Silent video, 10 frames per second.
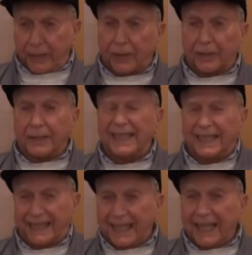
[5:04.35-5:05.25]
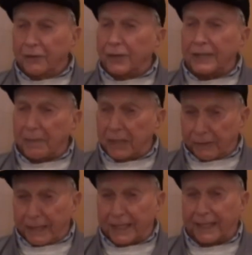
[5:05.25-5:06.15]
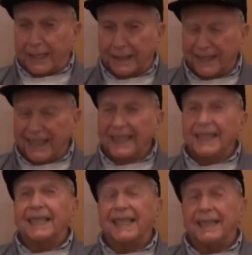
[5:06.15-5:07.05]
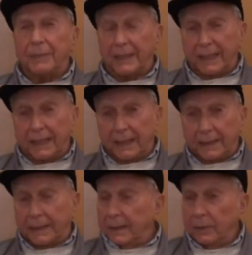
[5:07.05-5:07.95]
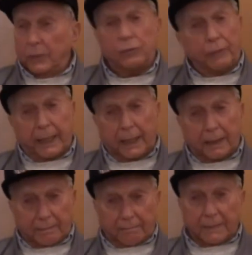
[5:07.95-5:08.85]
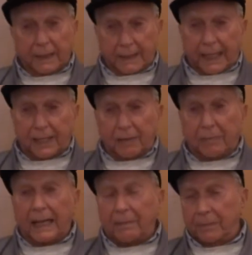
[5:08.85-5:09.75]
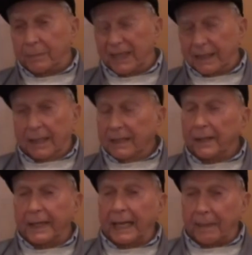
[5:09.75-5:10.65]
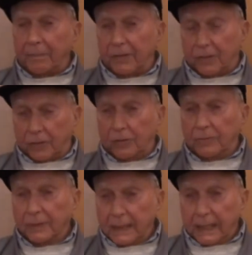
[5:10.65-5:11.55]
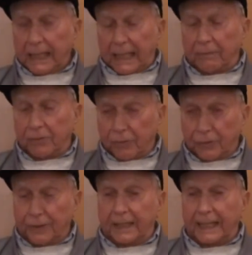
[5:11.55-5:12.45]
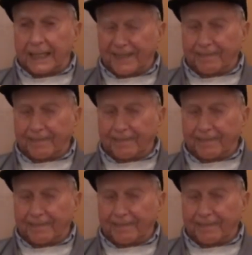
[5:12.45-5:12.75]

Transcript: hard. First time I was really scared. But then we was ready in case something happened, but nothing happened, so it was a good thing.